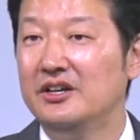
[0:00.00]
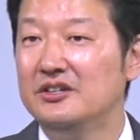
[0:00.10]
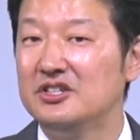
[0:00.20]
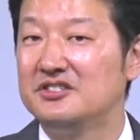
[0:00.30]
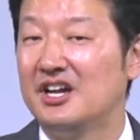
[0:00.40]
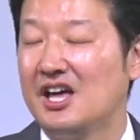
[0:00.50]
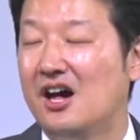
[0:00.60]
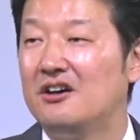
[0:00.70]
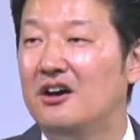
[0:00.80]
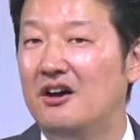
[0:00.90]
Just like
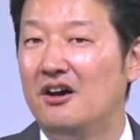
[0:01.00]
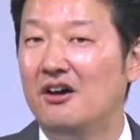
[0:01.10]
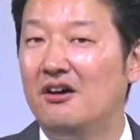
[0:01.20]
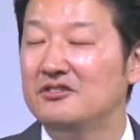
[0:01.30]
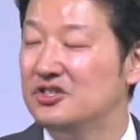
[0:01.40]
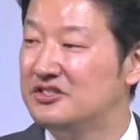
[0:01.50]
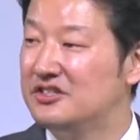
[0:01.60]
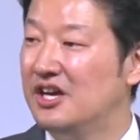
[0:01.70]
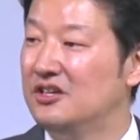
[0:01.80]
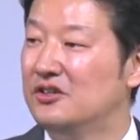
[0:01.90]
alcohol, just
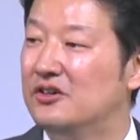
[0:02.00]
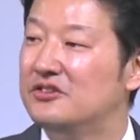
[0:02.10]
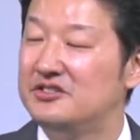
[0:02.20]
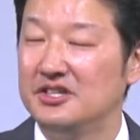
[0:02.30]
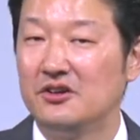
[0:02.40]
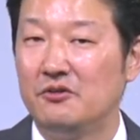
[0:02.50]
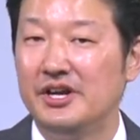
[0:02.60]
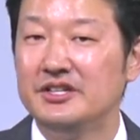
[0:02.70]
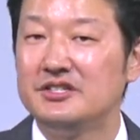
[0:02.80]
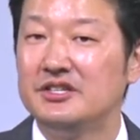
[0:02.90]
like, you know,
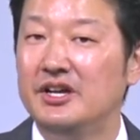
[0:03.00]
cigarettes.